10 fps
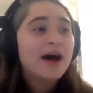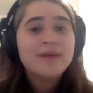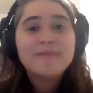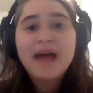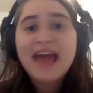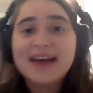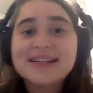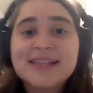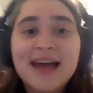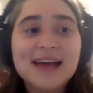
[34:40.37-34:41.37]
My
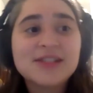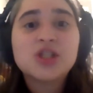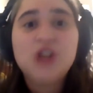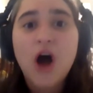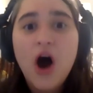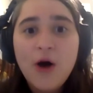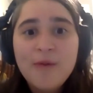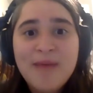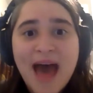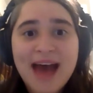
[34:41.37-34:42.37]
ex got so
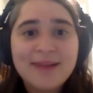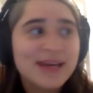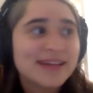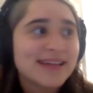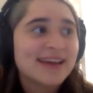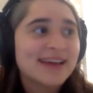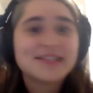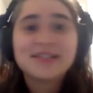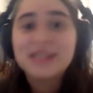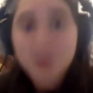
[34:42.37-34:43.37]
mad at me because I got
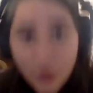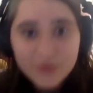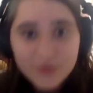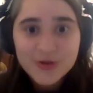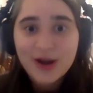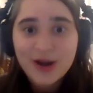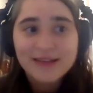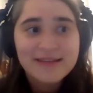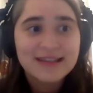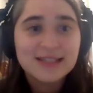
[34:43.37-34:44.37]
so drunk
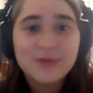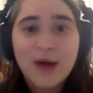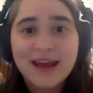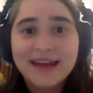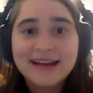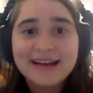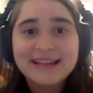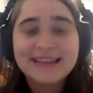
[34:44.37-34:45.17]
at this wedding.